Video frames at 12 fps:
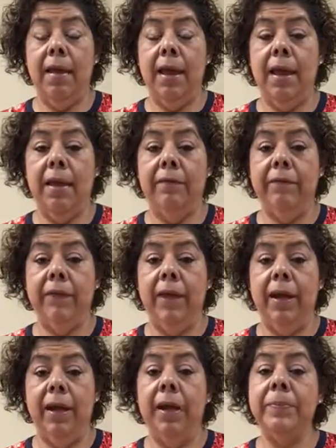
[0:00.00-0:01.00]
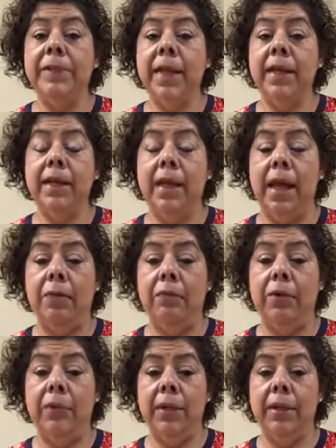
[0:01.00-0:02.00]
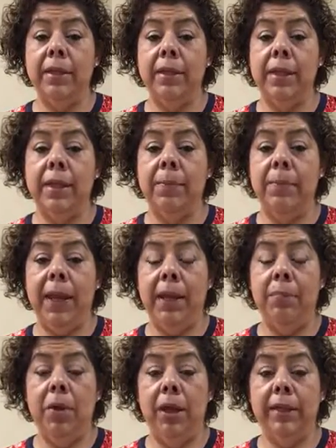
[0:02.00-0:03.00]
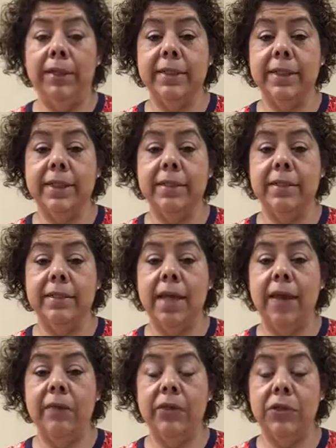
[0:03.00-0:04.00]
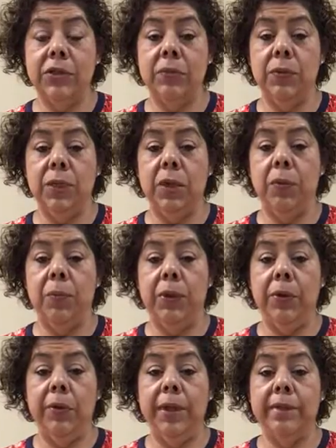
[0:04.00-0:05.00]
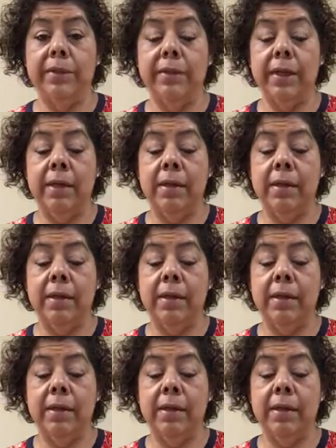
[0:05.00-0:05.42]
have updated and rewritten the pain policies having to do with the opioids